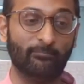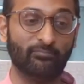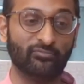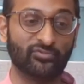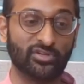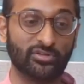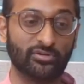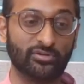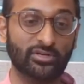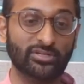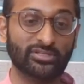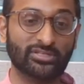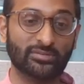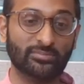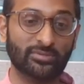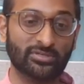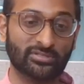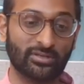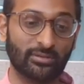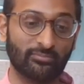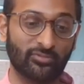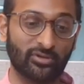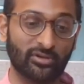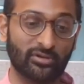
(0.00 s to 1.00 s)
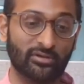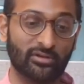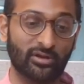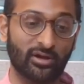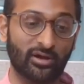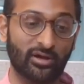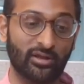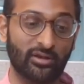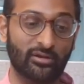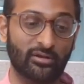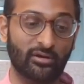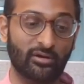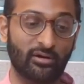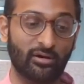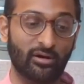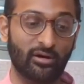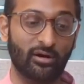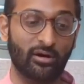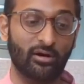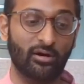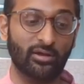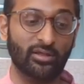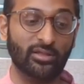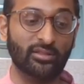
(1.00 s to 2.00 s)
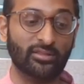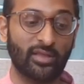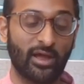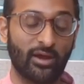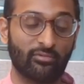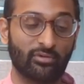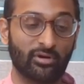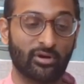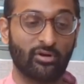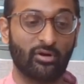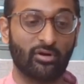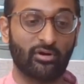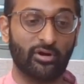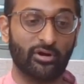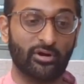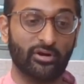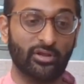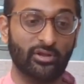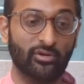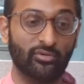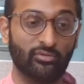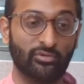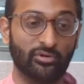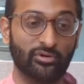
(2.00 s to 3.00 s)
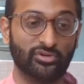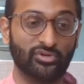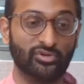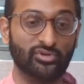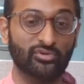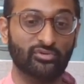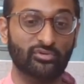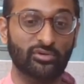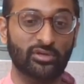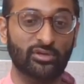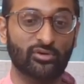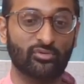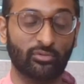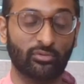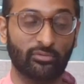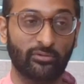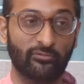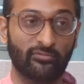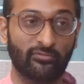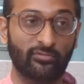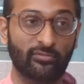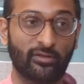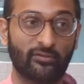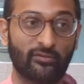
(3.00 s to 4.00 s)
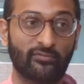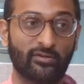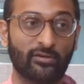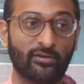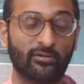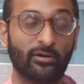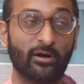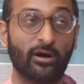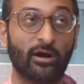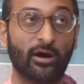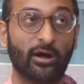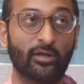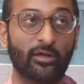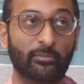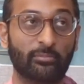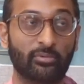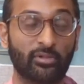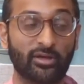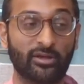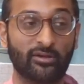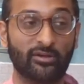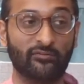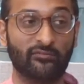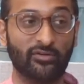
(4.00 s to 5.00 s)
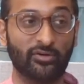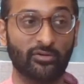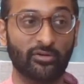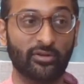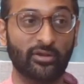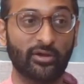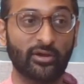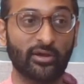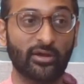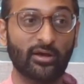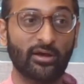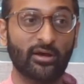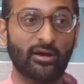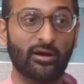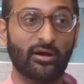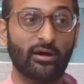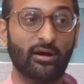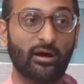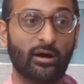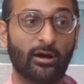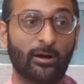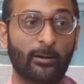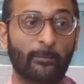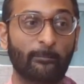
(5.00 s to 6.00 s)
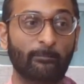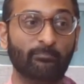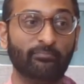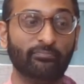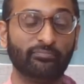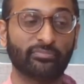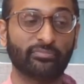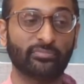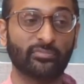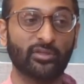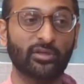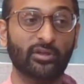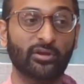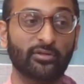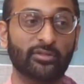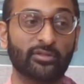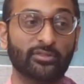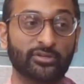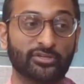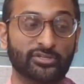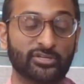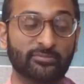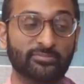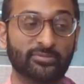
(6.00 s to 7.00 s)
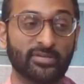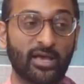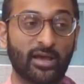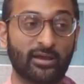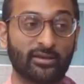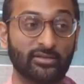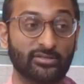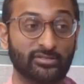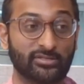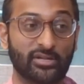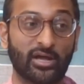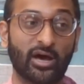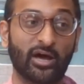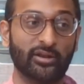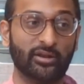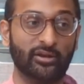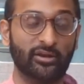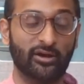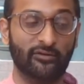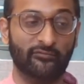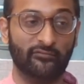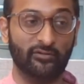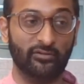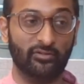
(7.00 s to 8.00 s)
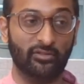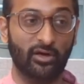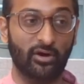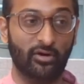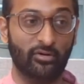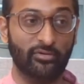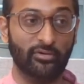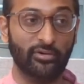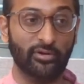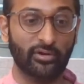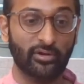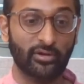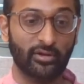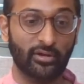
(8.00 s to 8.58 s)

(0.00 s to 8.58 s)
So there needs to be something done in that regard in order to equal the playing field. And the CHIPS Act is not enough alone.